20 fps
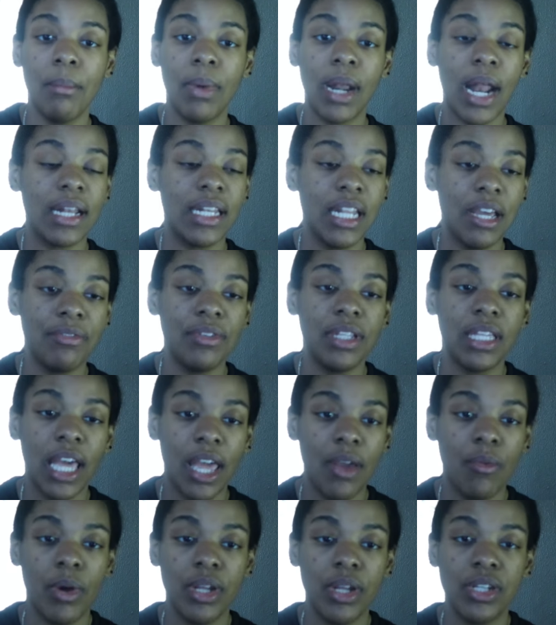But I definitely
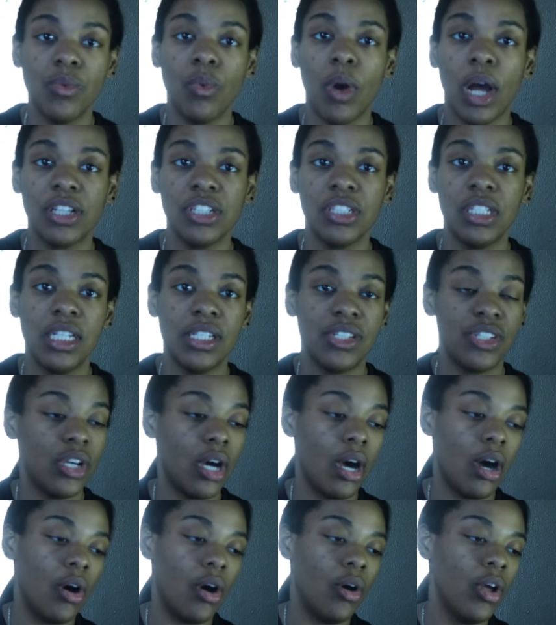can't wait to watch this,
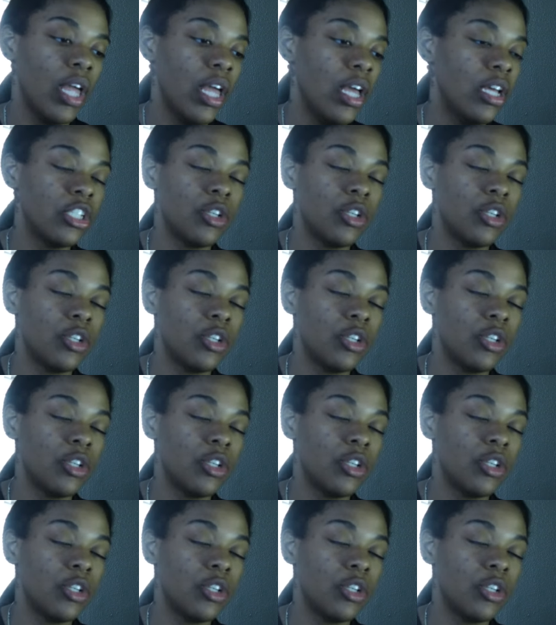y'all.